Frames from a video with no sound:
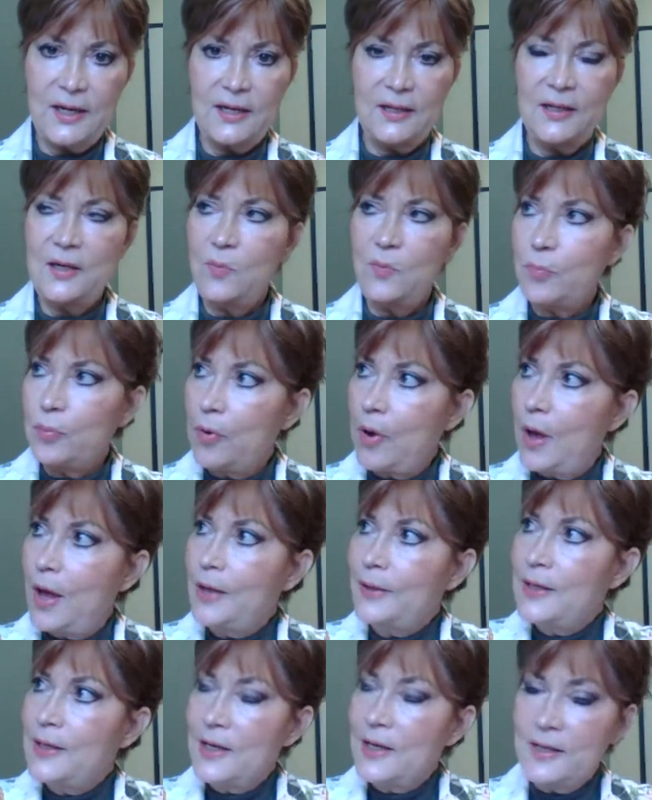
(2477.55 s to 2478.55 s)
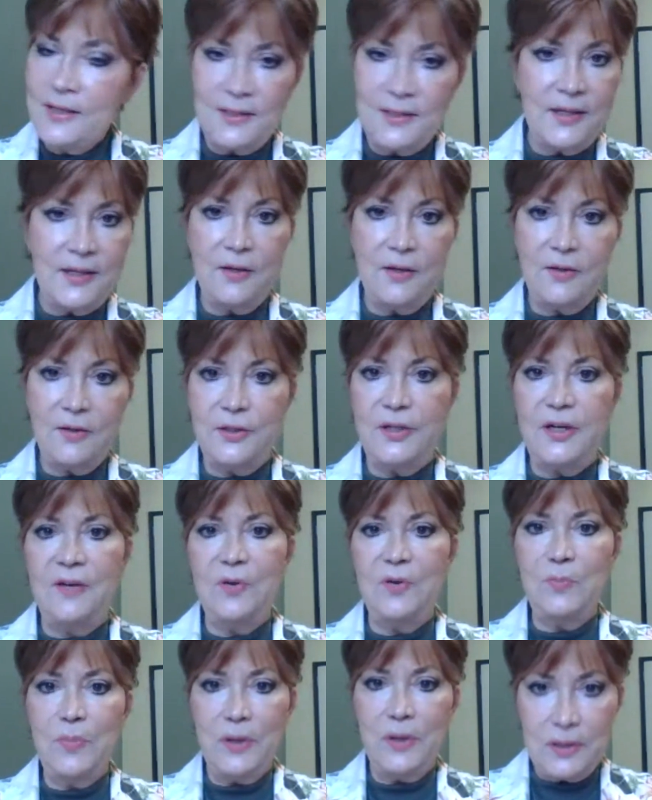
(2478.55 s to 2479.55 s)
and then it broadcasts out to
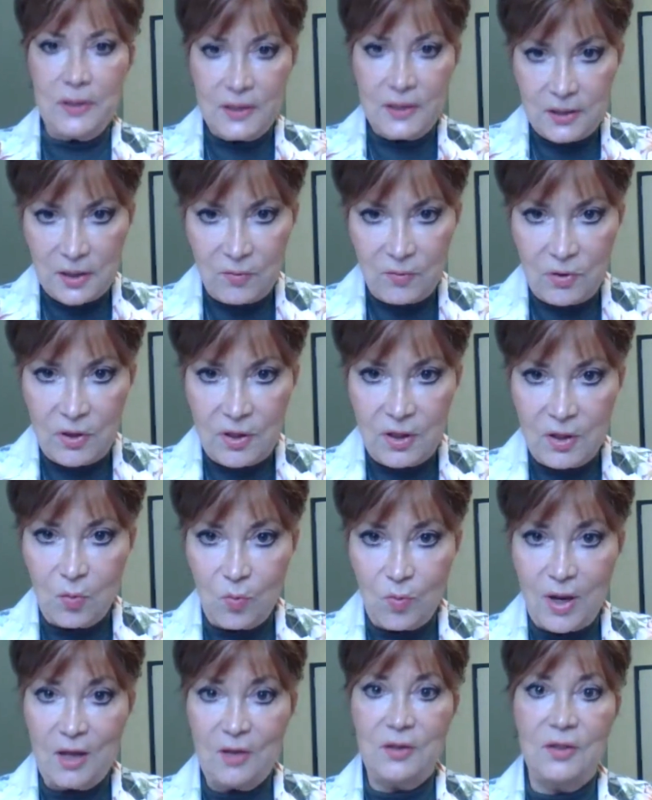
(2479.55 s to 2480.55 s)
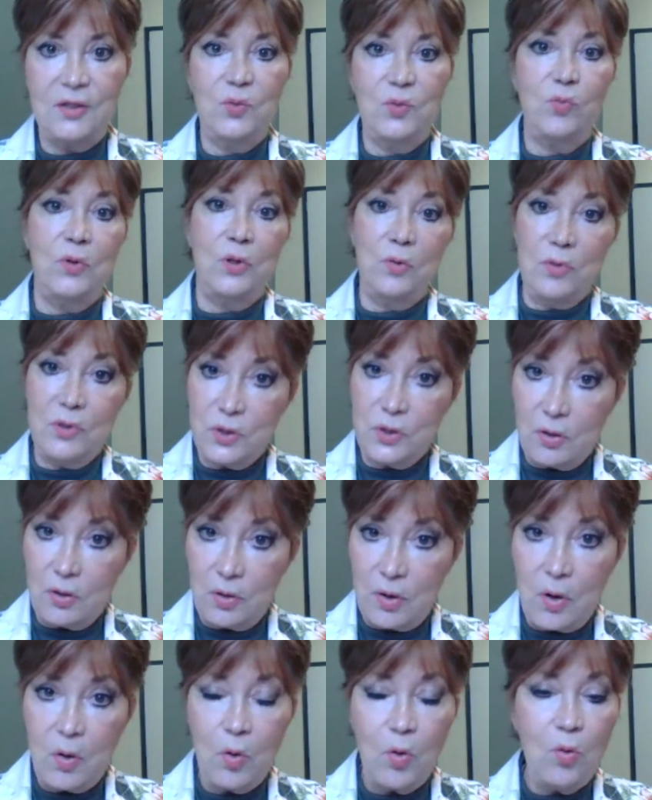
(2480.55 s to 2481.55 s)
everybody and everything around us, whether it's
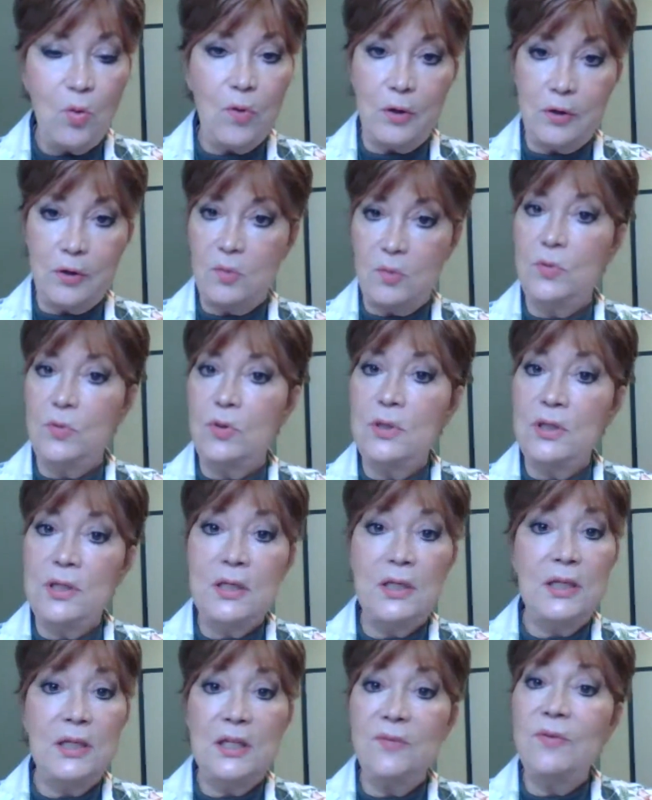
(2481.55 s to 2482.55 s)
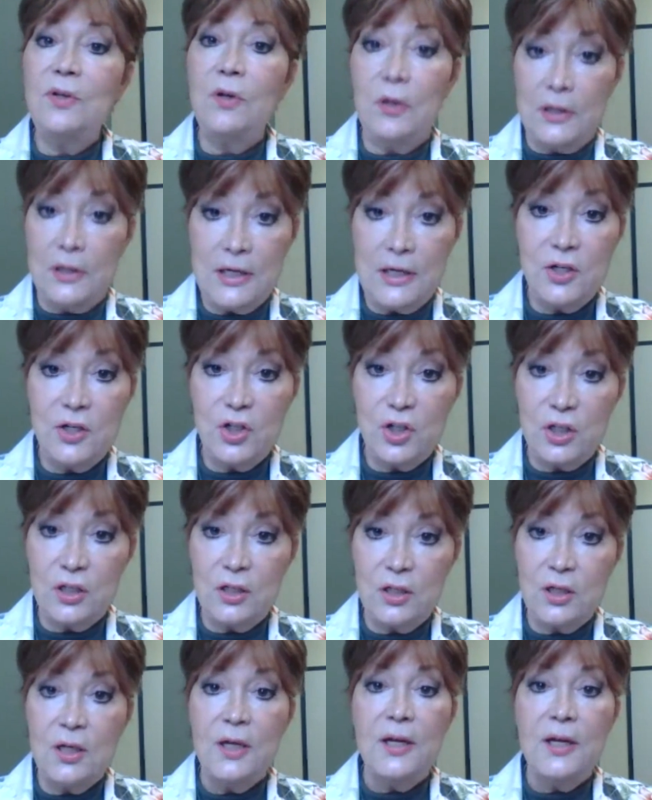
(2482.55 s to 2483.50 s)
our home, our community, even our nation,